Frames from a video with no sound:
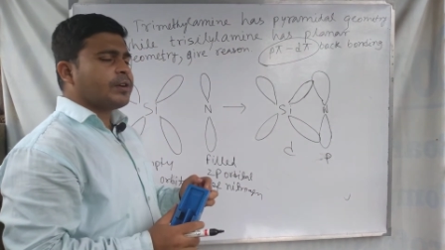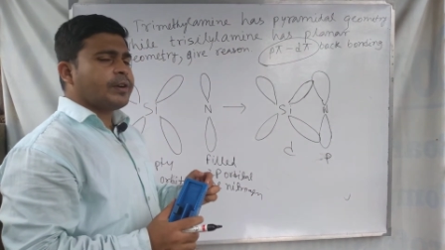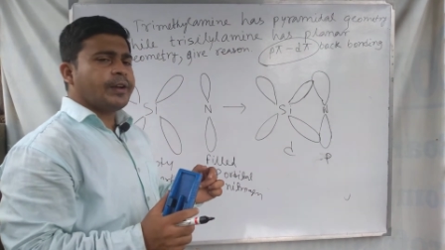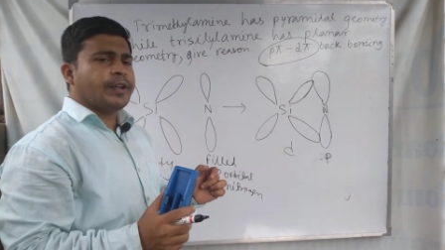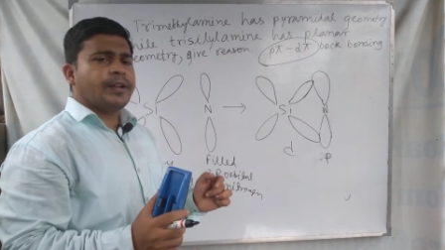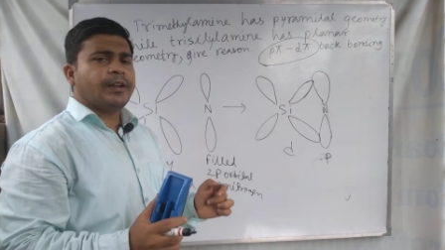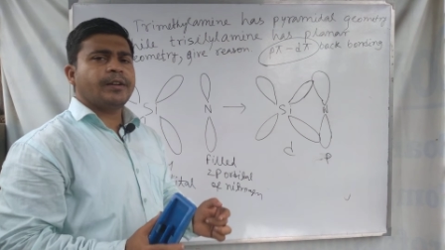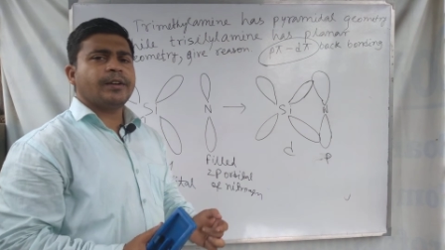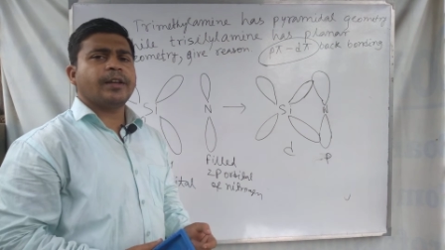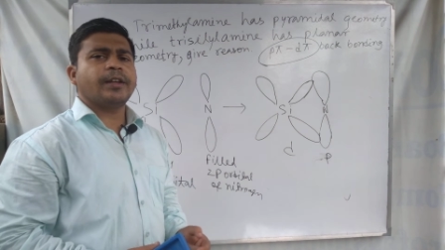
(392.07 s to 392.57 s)

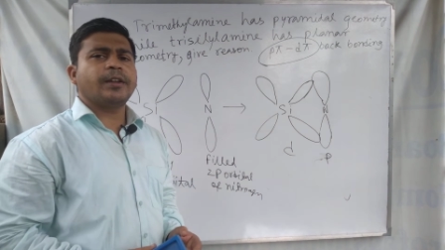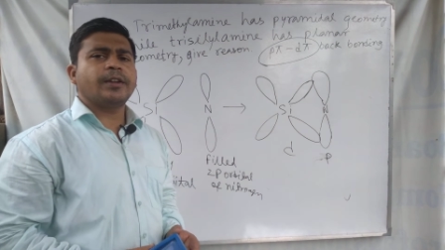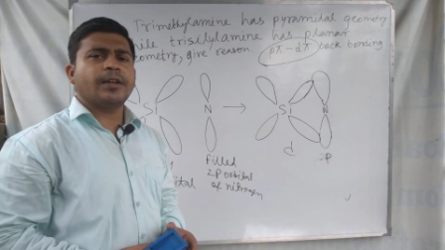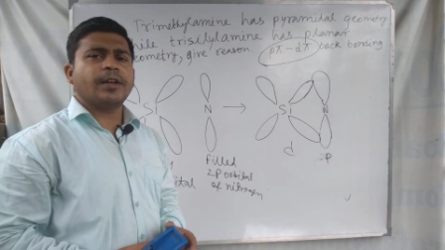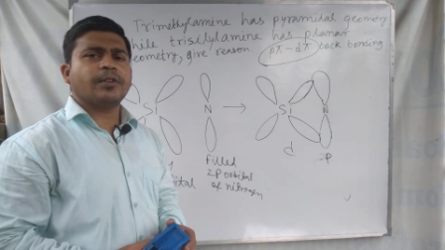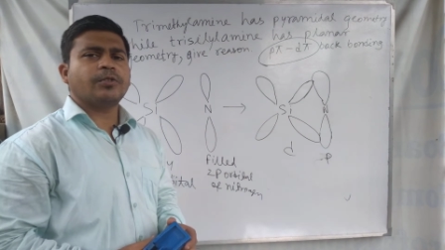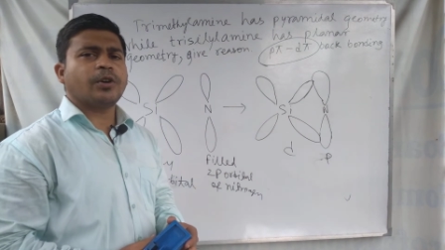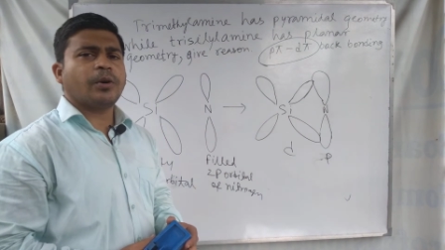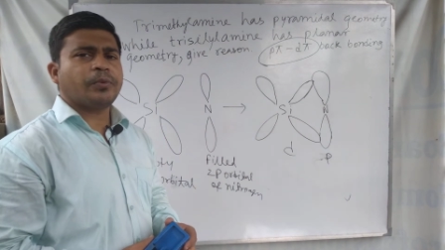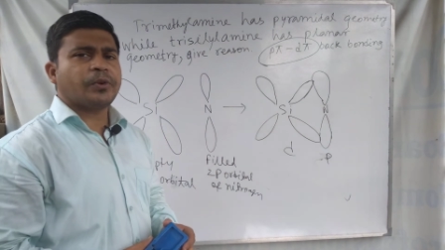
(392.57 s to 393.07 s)
in
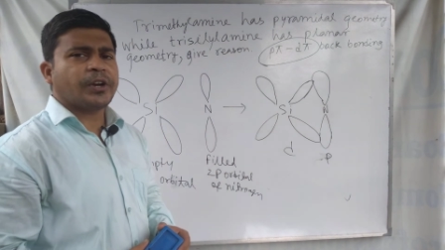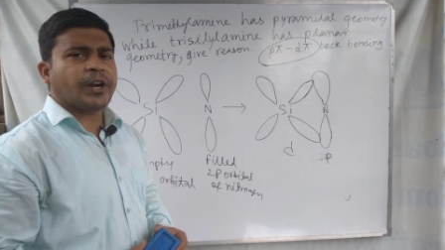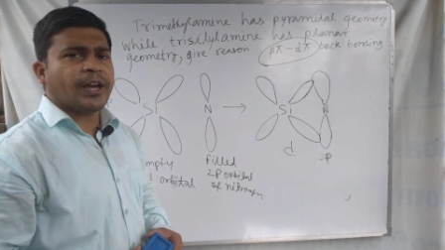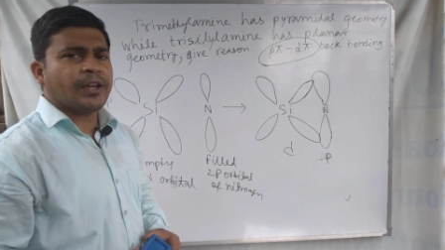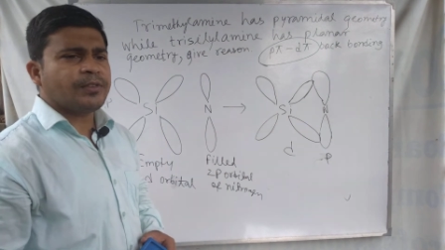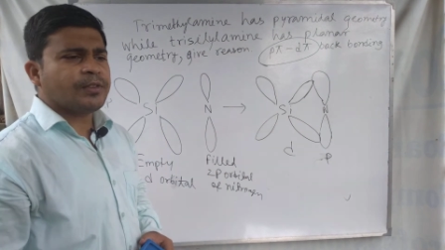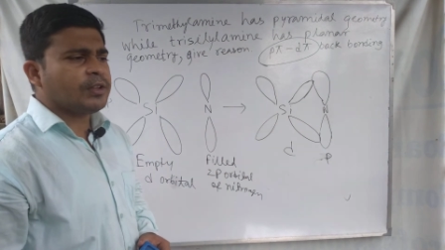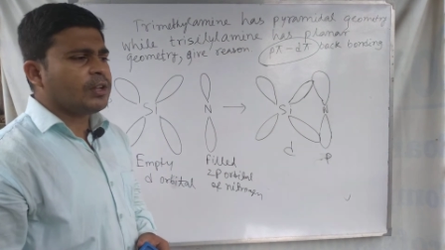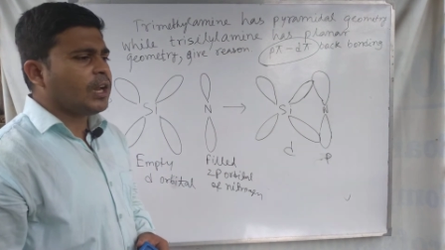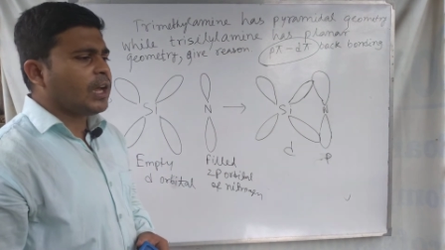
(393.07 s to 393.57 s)
case of
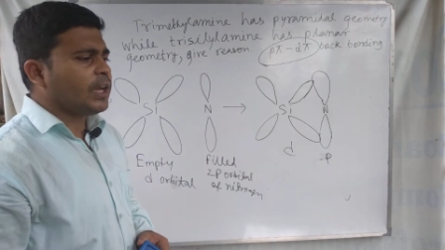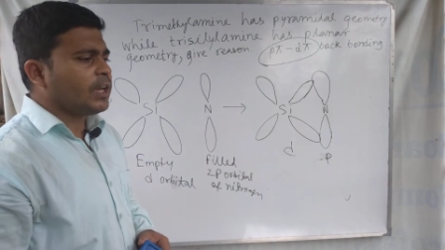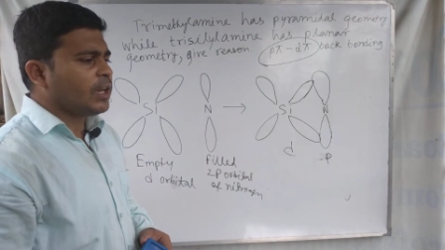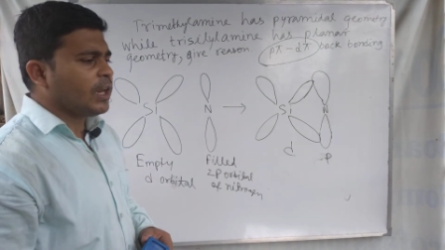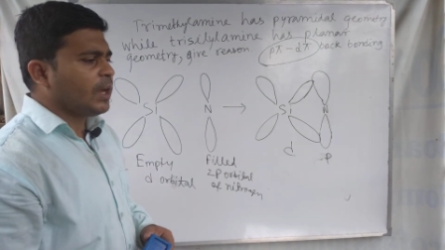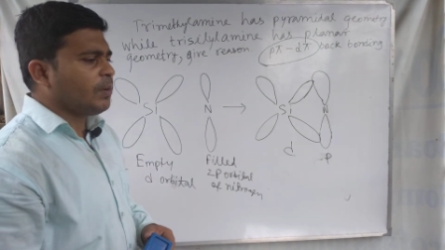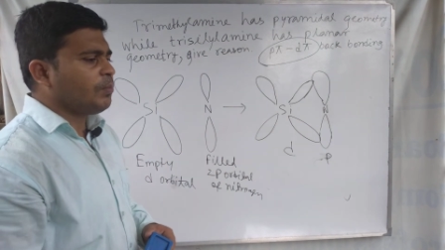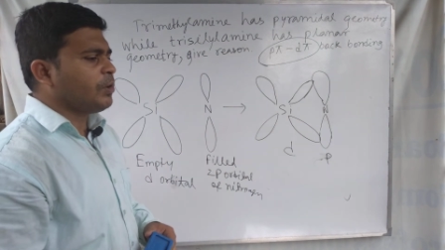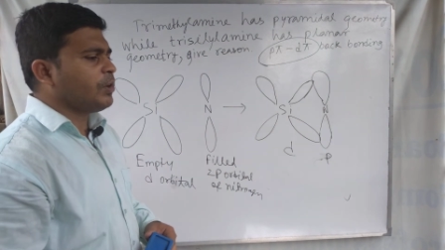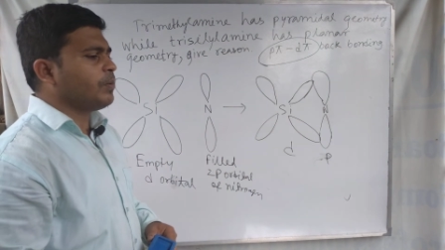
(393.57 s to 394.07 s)

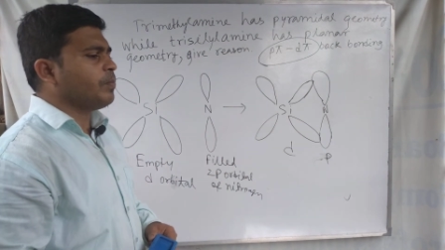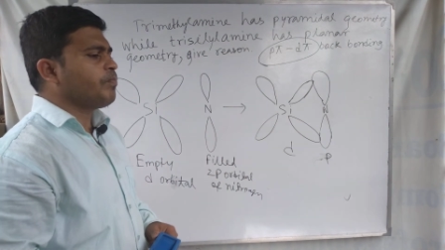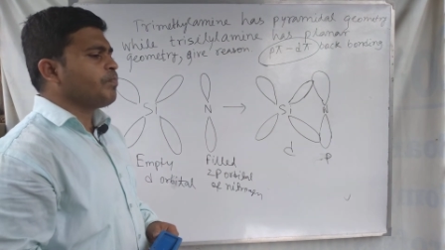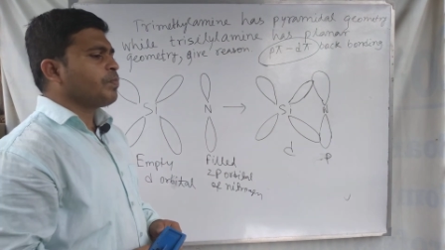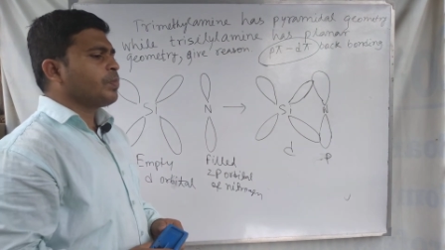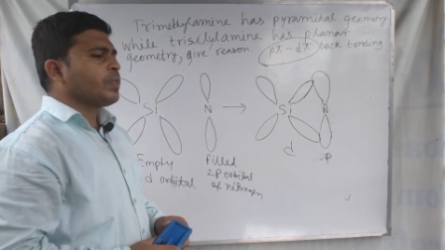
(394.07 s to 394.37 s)
trisiliylamine,